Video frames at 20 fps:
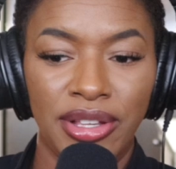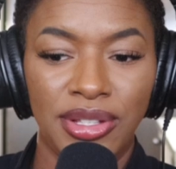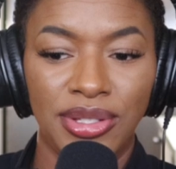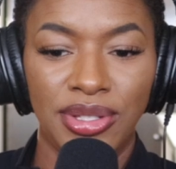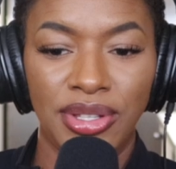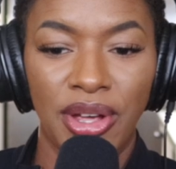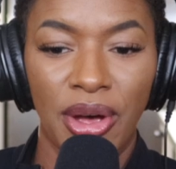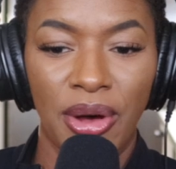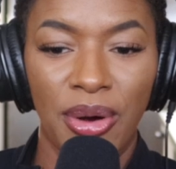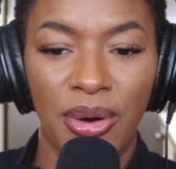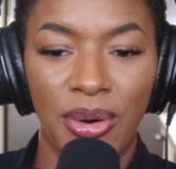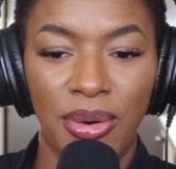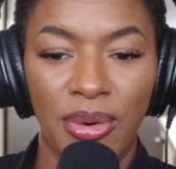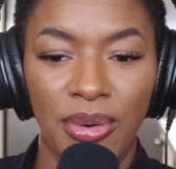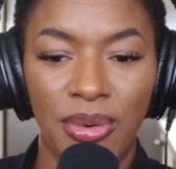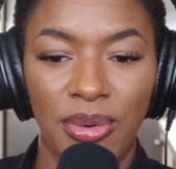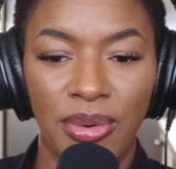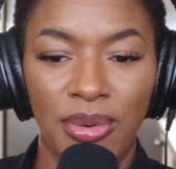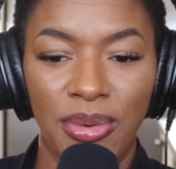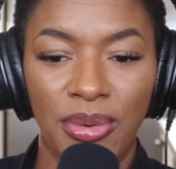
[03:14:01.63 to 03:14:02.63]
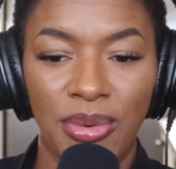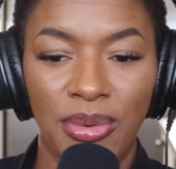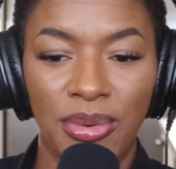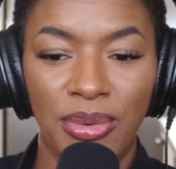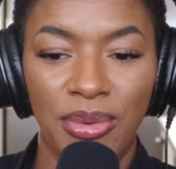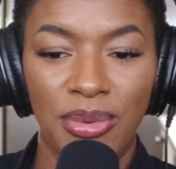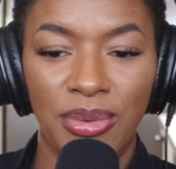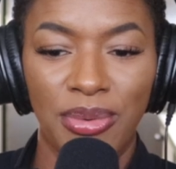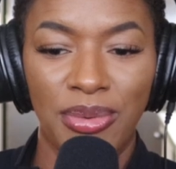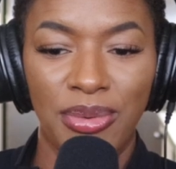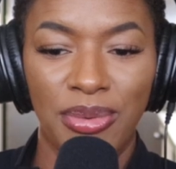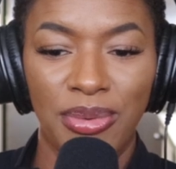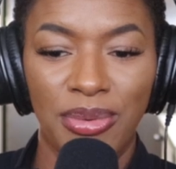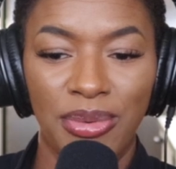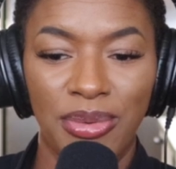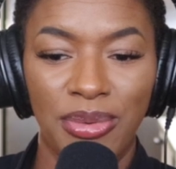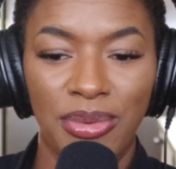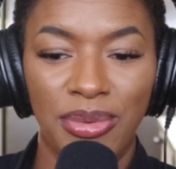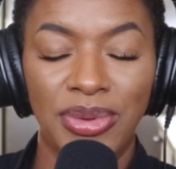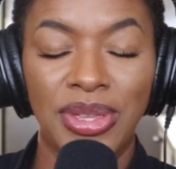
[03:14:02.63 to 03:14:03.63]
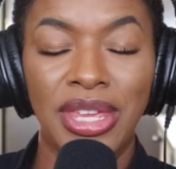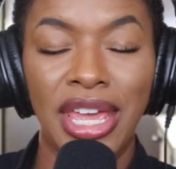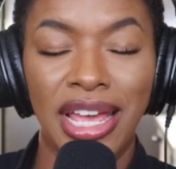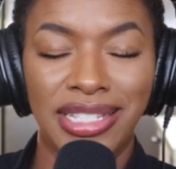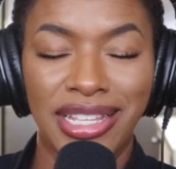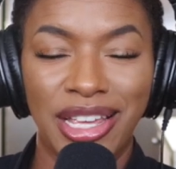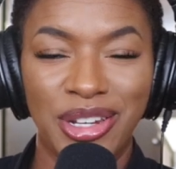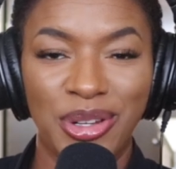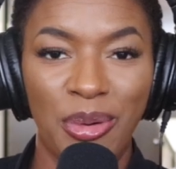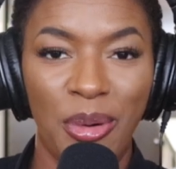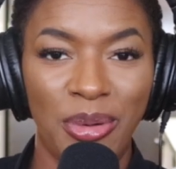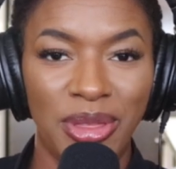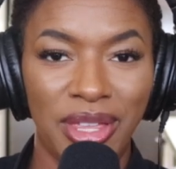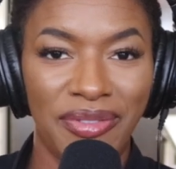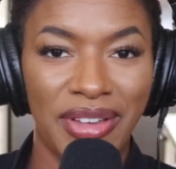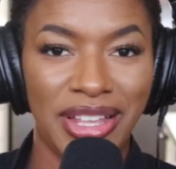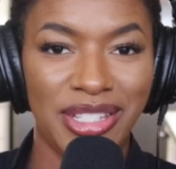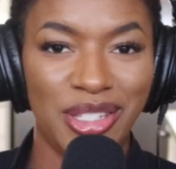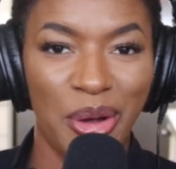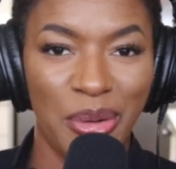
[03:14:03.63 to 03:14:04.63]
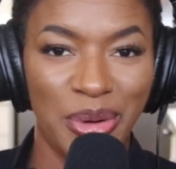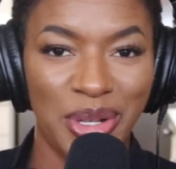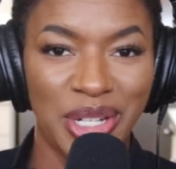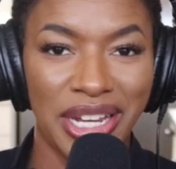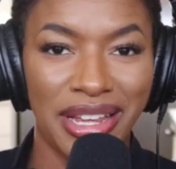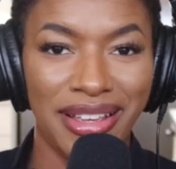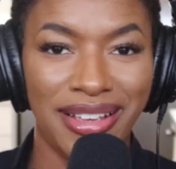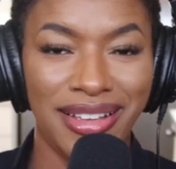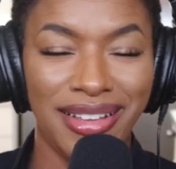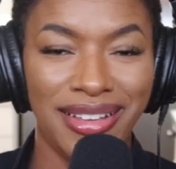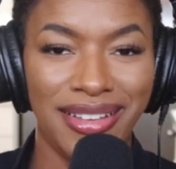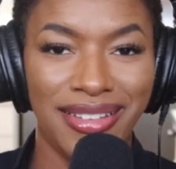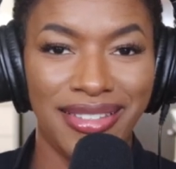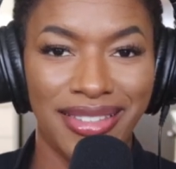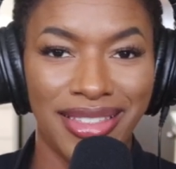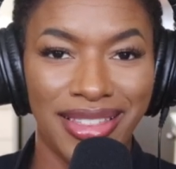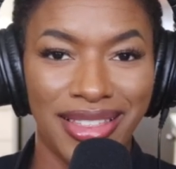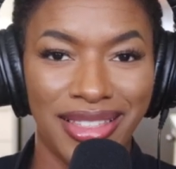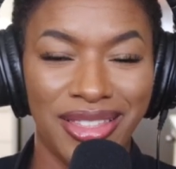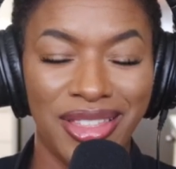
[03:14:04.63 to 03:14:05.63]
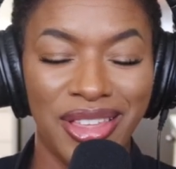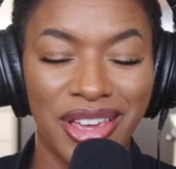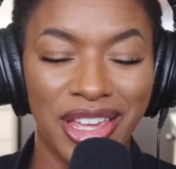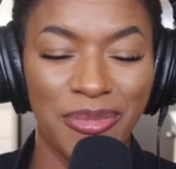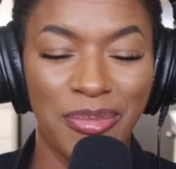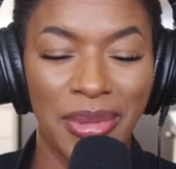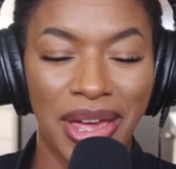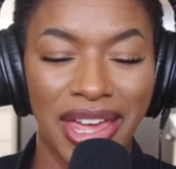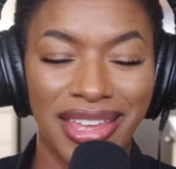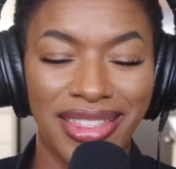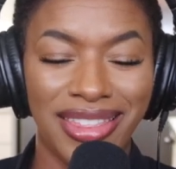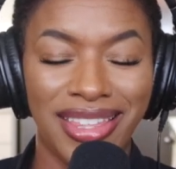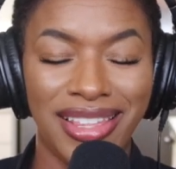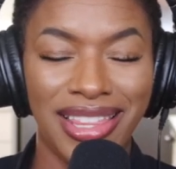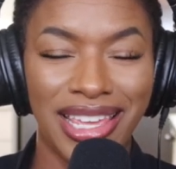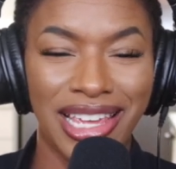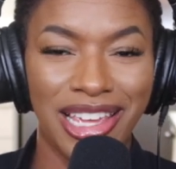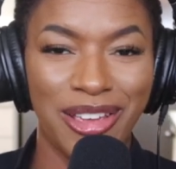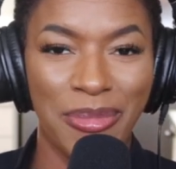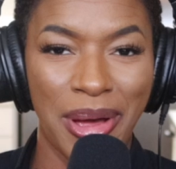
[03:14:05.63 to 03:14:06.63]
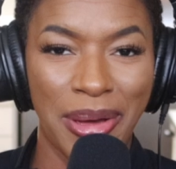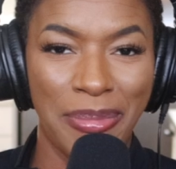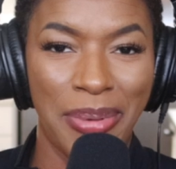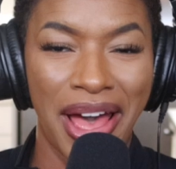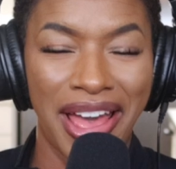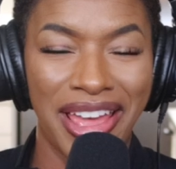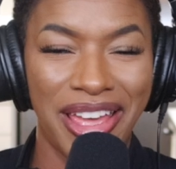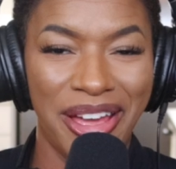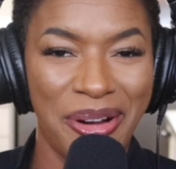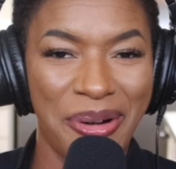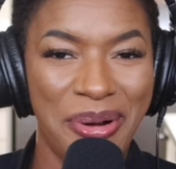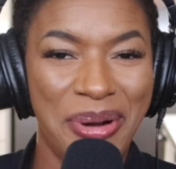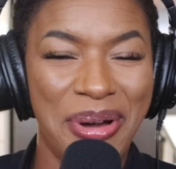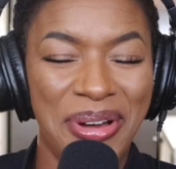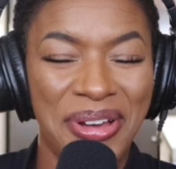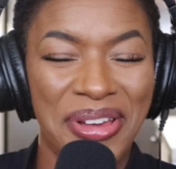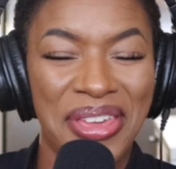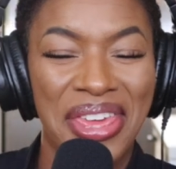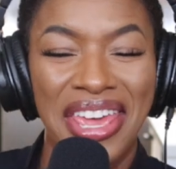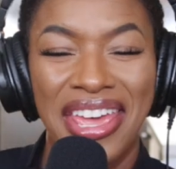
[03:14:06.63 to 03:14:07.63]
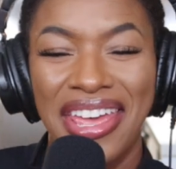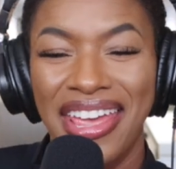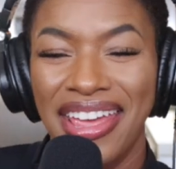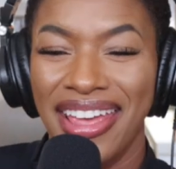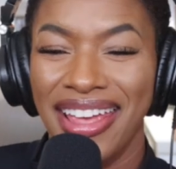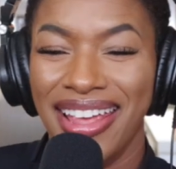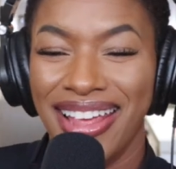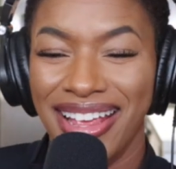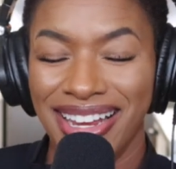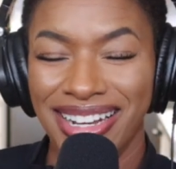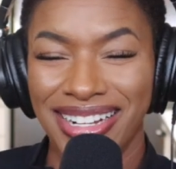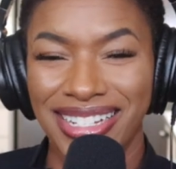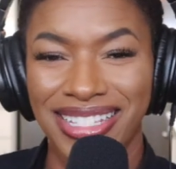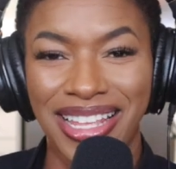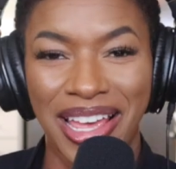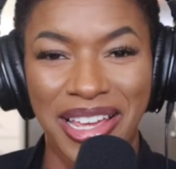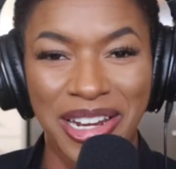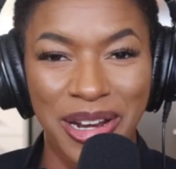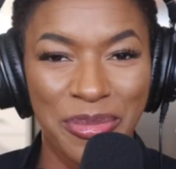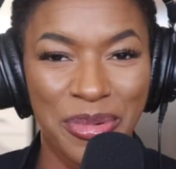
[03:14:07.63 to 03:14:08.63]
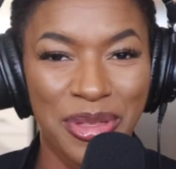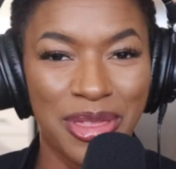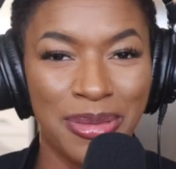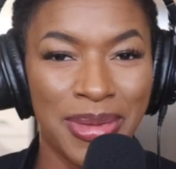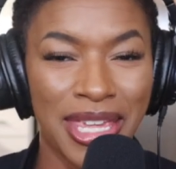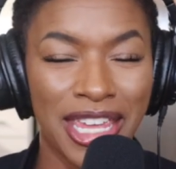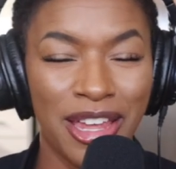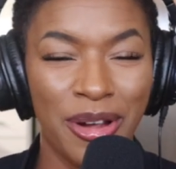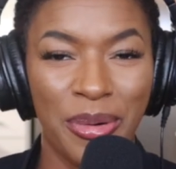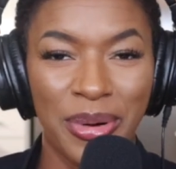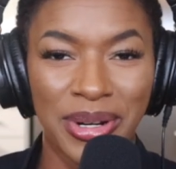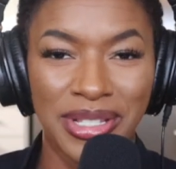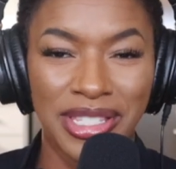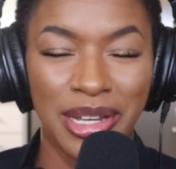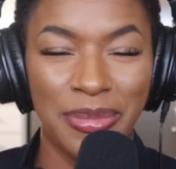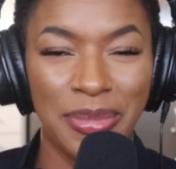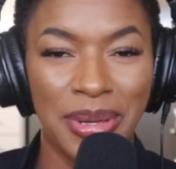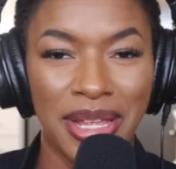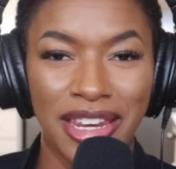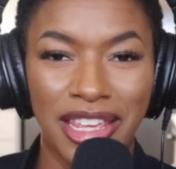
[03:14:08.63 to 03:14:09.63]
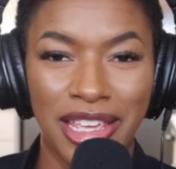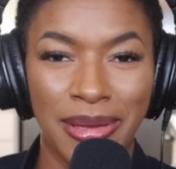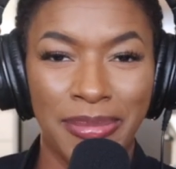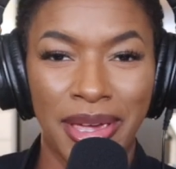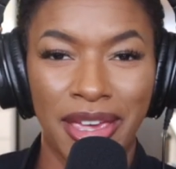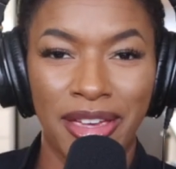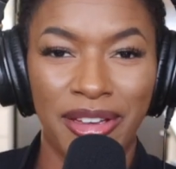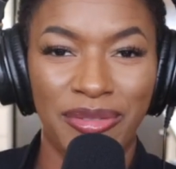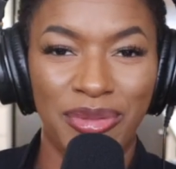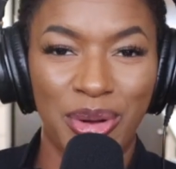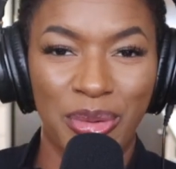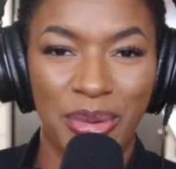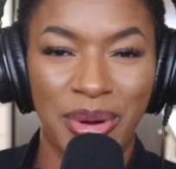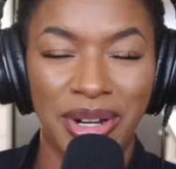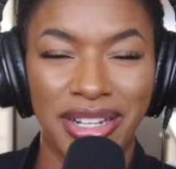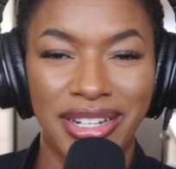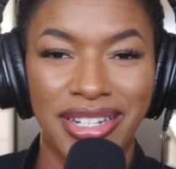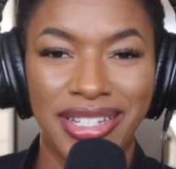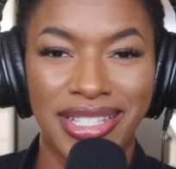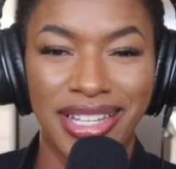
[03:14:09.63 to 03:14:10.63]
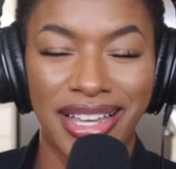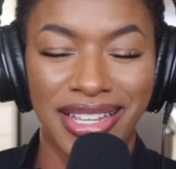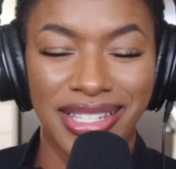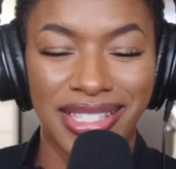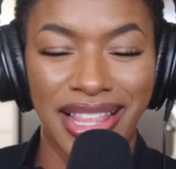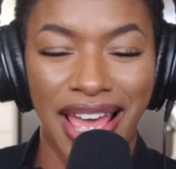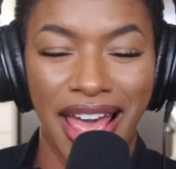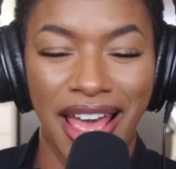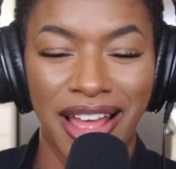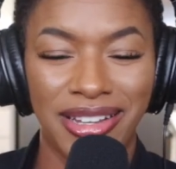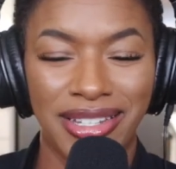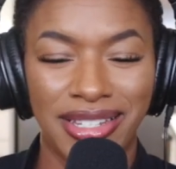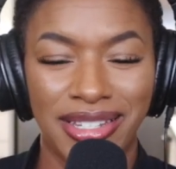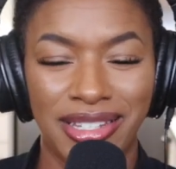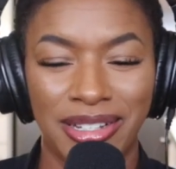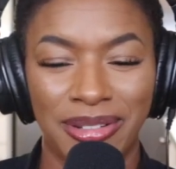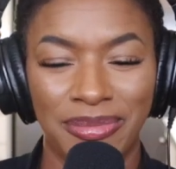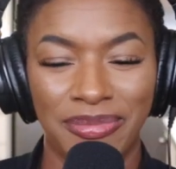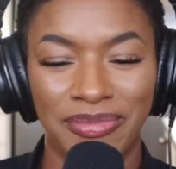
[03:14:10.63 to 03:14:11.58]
So yes, I do OnlyFans coaching. Look in the link in my bio and sign up with me, or send me an email if you want to discuss that.